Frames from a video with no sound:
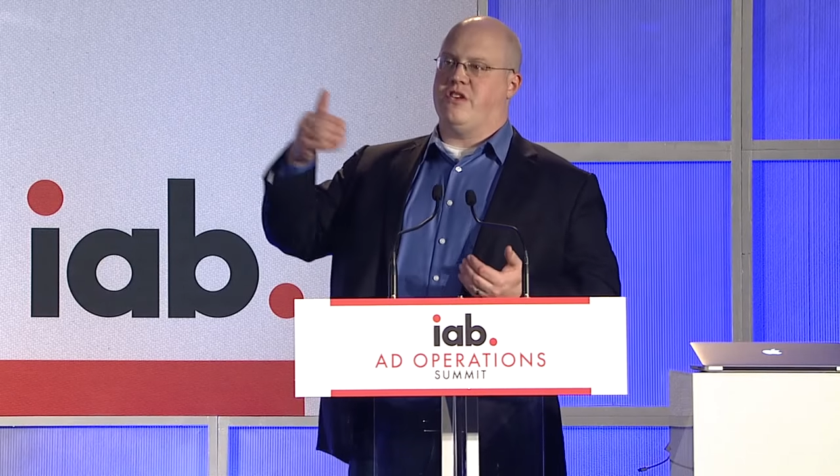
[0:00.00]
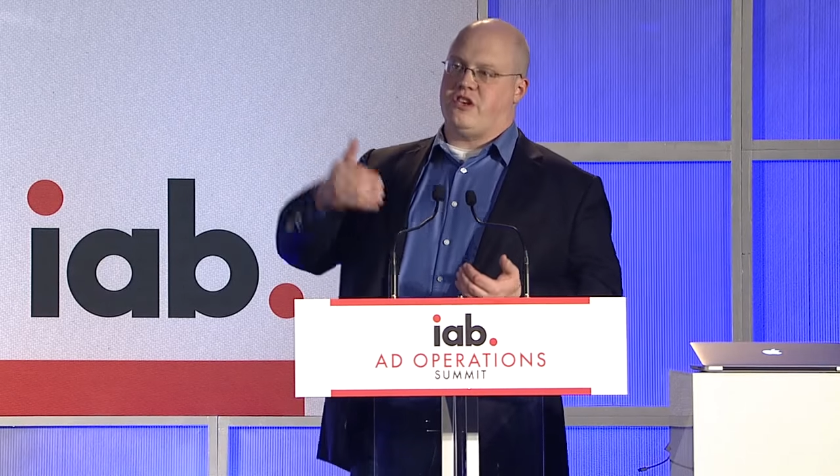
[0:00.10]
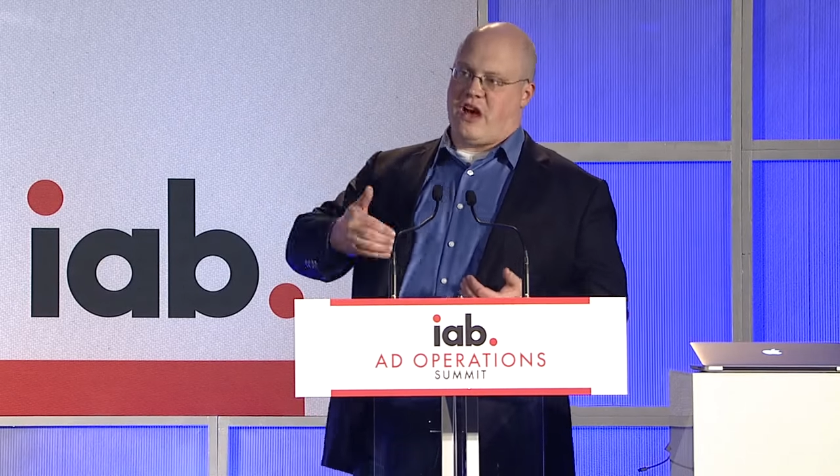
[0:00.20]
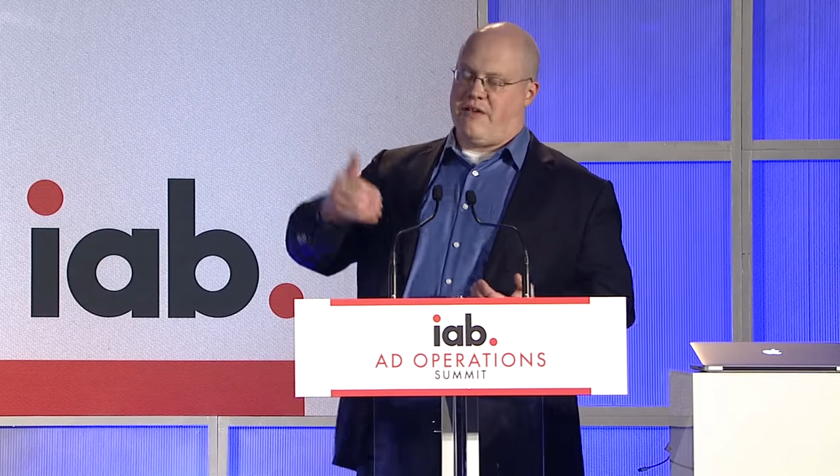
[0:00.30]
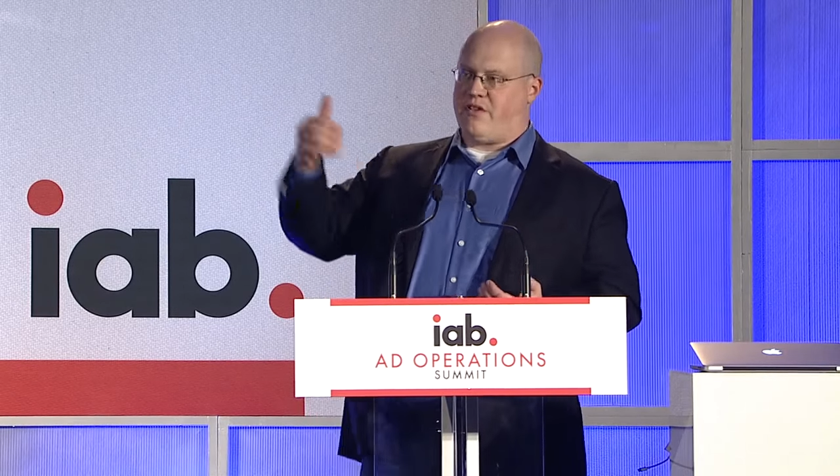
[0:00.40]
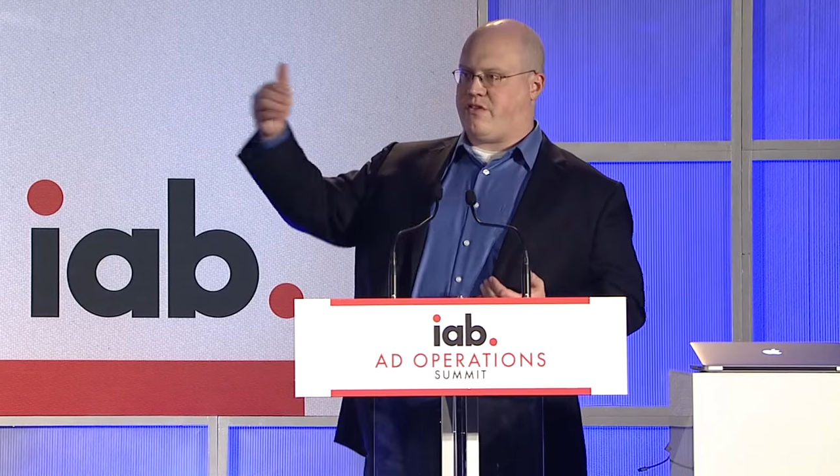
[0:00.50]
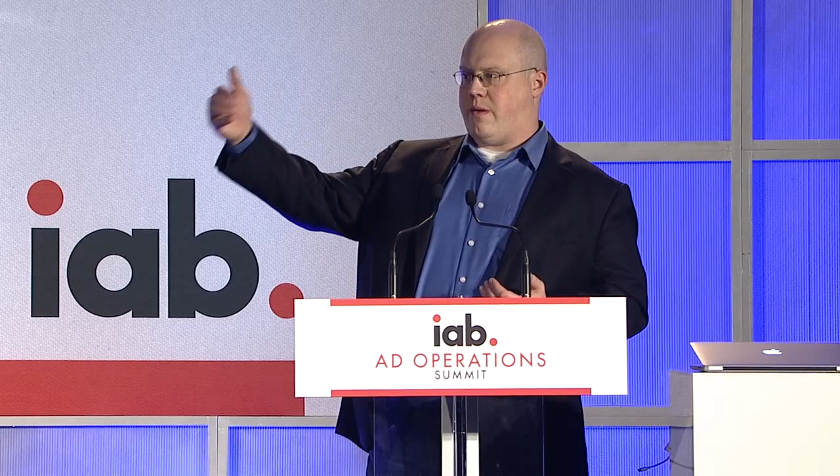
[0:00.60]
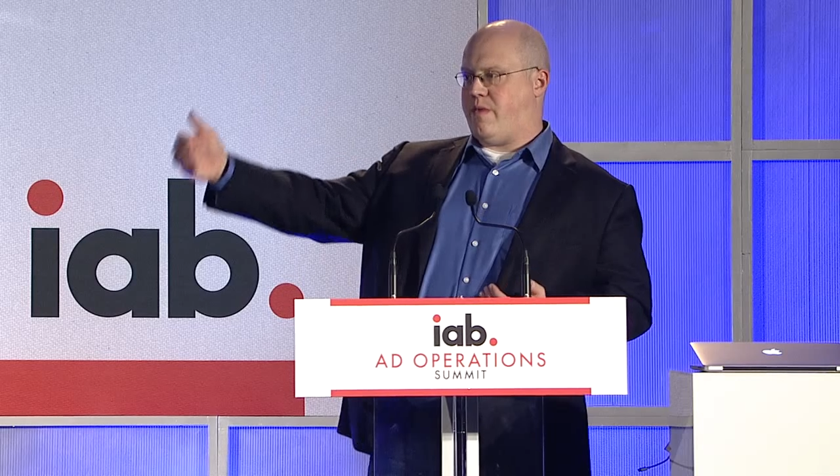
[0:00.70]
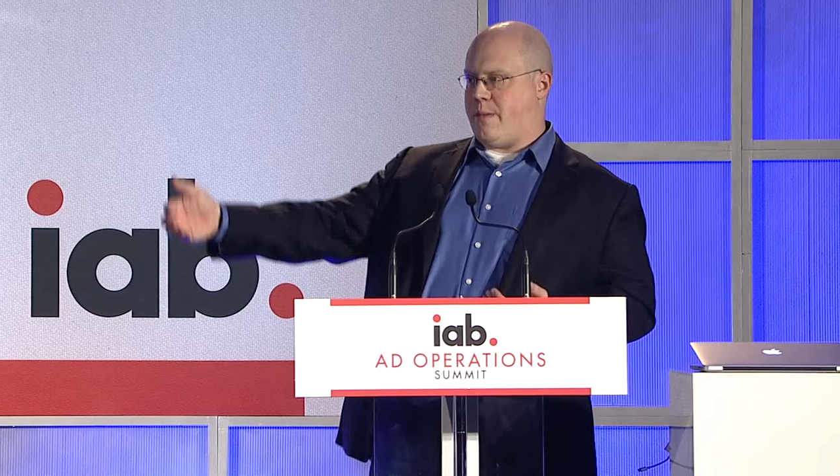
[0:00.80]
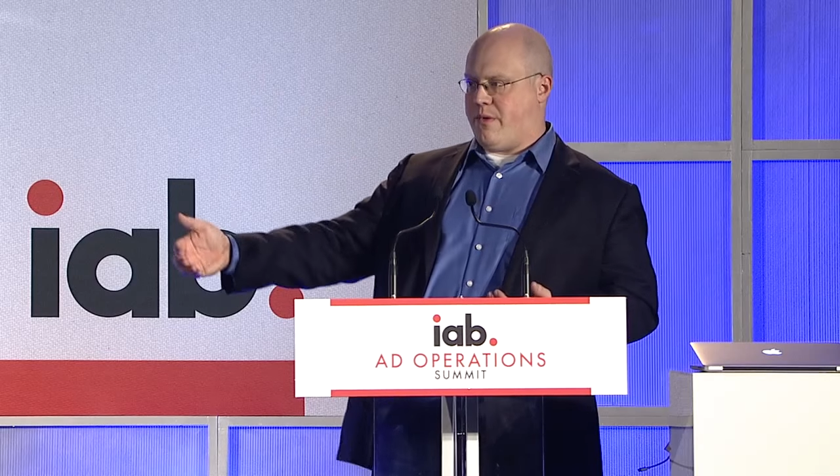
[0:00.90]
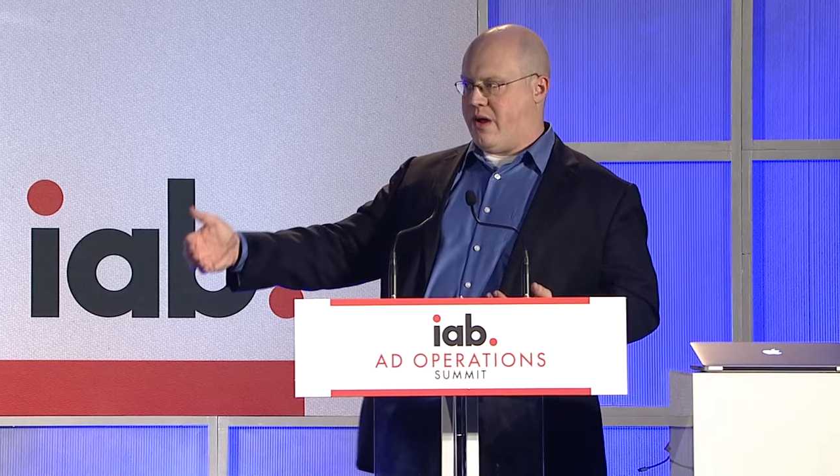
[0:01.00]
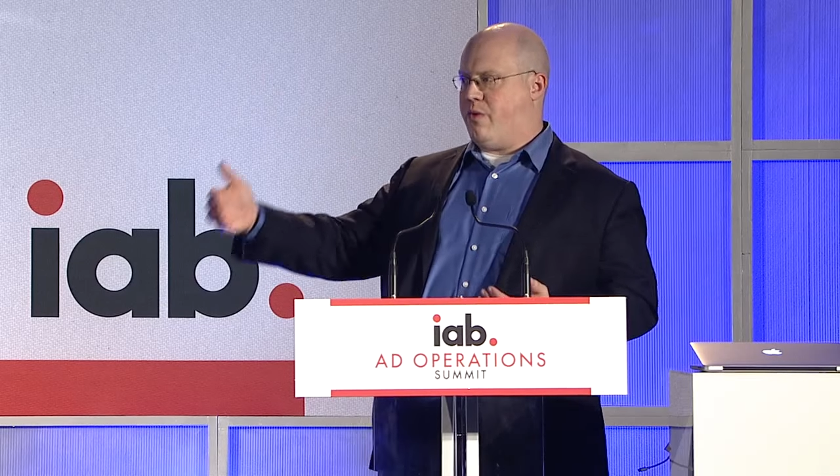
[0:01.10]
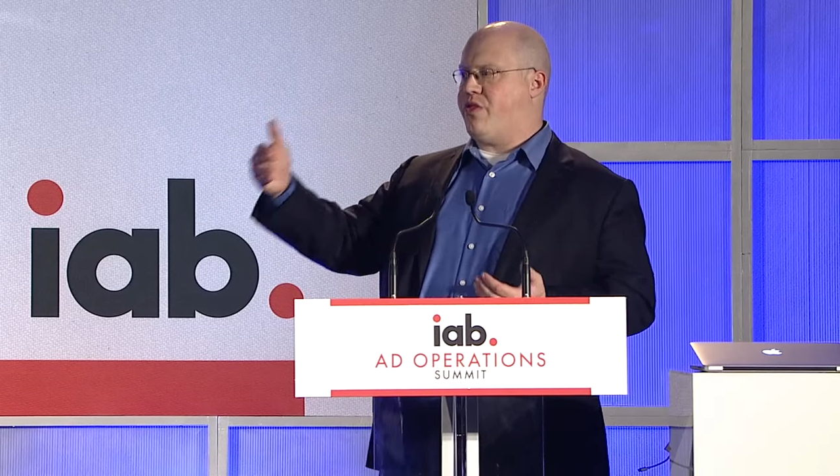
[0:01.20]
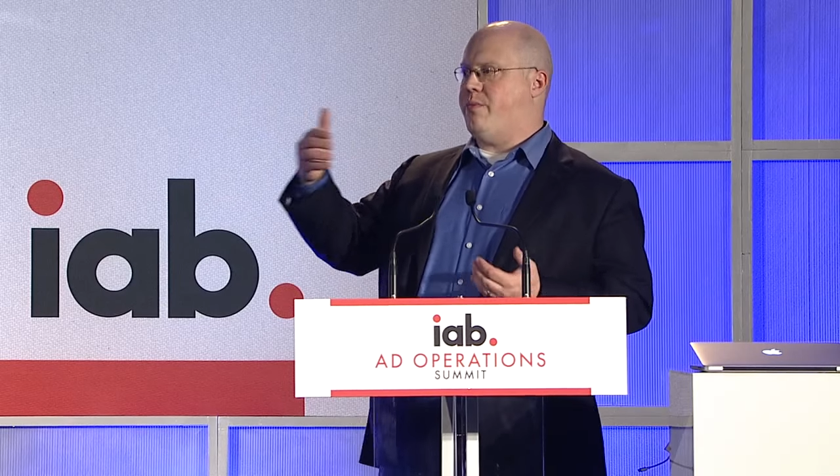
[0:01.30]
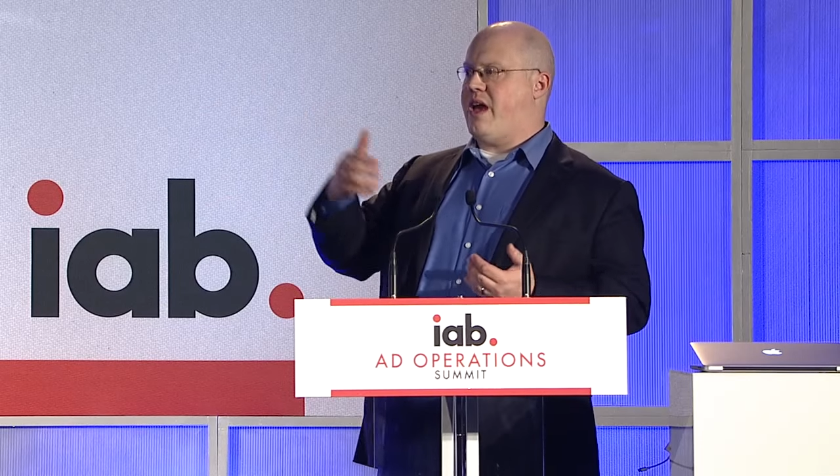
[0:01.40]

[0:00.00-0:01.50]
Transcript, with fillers: the JavaScript they bring with them,